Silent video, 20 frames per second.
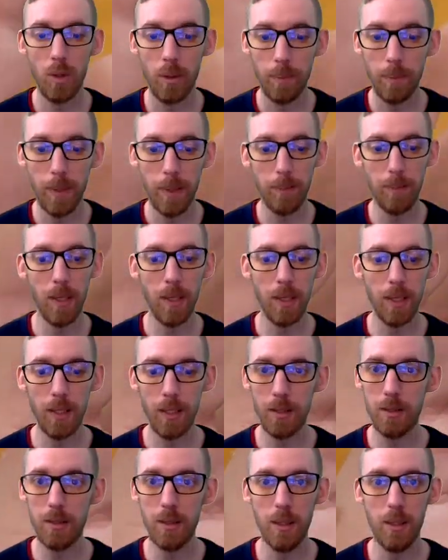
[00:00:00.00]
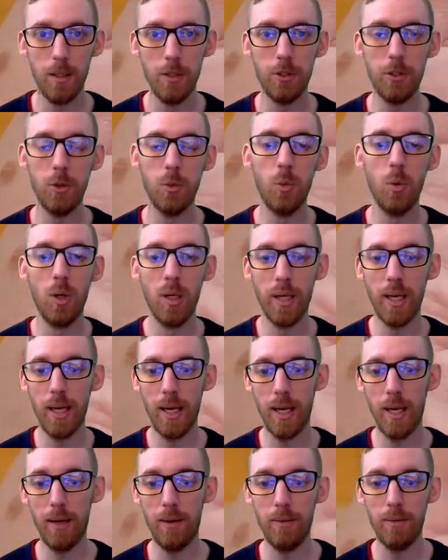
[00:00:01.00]
What I mean by this is you'll want to
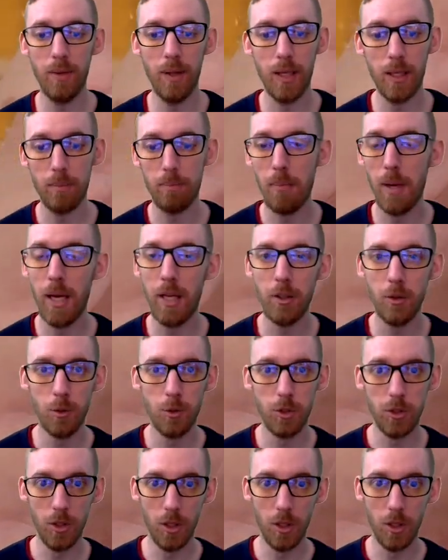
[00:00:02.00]
have like manual